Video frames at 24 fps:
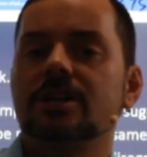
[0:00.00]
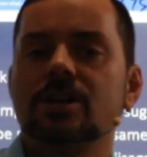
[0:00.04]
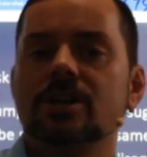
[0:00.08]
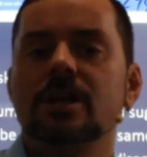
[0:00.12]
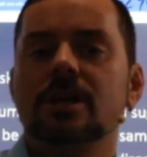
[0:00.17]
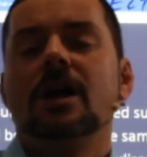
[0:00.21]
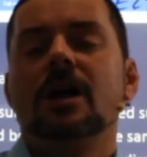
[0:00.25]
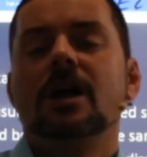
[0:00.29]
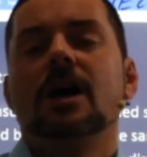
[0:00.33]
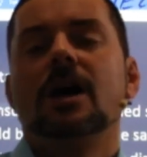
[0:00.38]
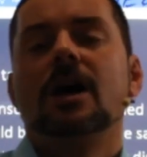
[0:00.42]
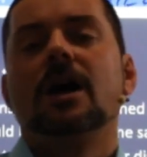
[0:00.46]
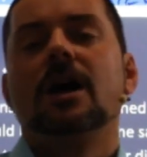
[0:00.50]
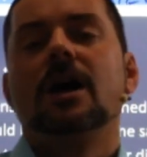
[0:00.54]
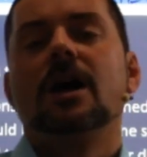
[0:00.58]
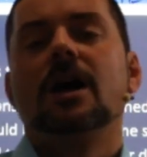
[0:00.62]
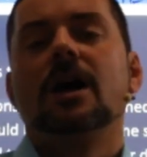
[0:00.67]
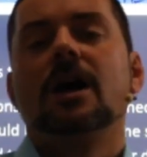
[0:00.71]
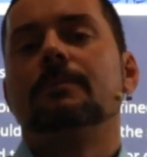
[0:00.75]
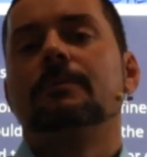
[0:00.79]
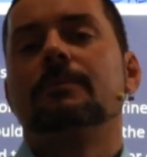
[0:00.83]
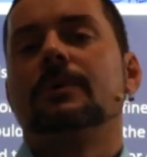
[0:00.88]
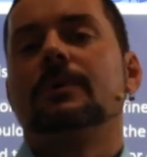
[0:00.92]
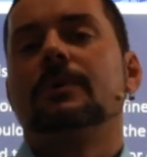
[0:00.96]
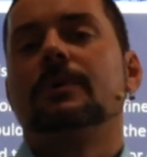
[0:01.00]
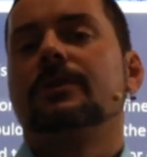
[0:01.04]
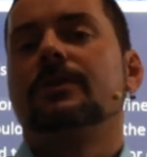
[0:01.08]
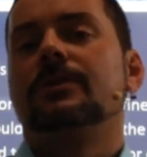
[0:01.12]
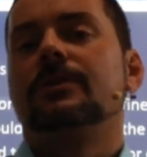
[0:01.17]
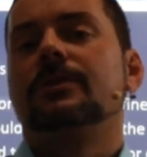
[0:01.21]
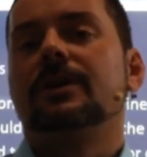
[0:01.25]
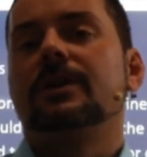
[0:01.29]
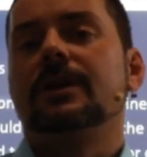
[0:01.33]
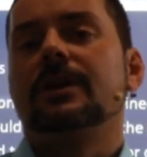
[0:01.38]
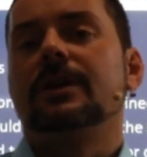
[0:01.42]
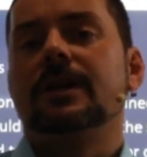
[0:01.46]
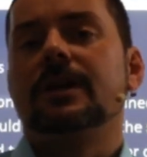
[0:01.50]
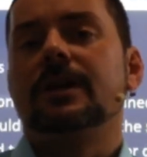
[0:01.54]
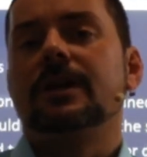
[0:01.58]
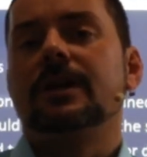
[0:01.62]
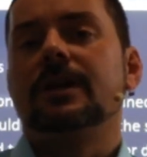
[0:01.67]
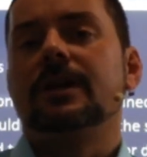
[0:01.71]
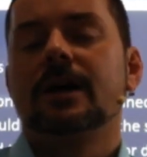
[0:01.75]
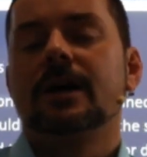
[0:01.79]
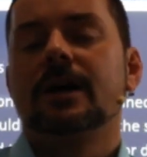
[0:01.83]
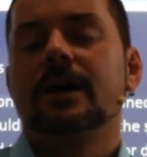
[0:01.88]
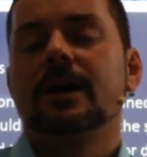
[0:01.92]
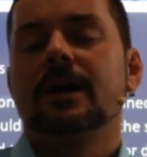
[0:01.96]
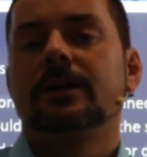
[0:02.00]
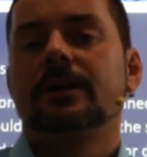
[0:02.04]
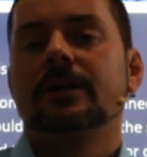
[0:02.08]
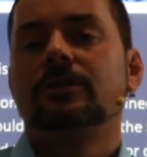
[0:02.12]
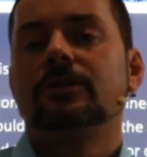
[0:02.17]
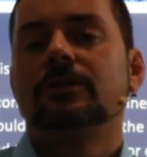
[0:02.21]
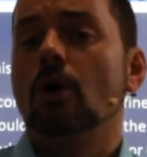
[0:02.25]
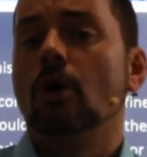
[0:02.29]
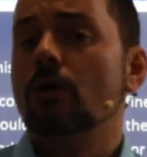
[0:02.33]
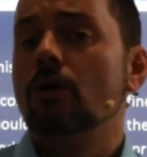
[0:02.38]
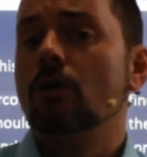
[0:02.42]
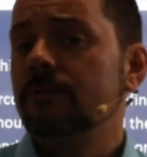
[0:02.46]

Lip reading: The TOEFL